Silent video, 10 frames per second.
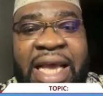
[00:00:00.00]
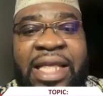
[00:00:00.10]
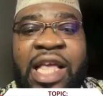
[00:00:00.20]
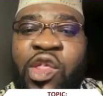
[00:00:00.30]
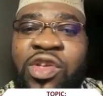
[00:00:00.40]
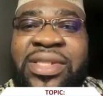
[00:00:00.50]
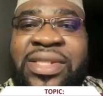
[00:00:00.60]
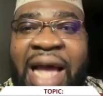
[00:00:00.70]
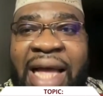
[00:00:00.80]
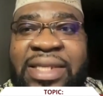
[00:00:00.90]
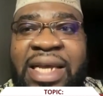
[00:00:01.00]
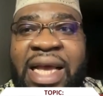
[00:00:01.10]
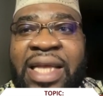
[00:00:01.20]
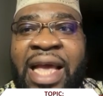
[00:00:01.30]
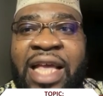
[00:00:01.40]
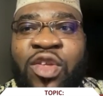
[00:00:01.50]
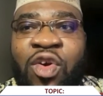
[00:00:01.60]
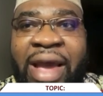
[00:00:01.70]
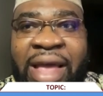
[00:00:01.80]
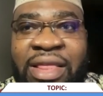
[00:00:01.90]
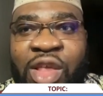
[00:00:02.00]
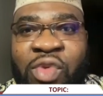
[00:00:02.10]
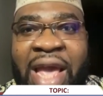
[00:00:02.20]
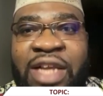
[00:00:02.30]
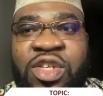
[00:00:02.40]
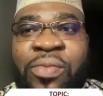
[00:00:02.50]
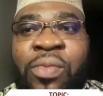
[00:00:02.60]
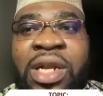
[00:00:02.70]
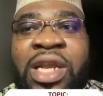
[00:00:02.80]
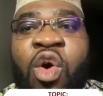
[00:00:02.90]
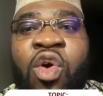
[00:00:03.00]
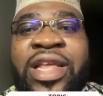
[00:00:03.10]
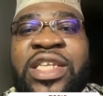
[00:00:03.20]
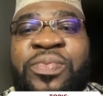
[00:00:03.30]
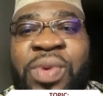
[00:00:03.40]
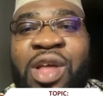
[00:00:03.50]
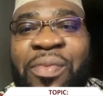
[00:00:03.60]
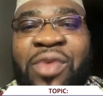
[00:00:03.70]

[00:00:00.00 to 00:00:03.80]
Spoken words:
They don't start, they don't end the reaction, but they only speed up the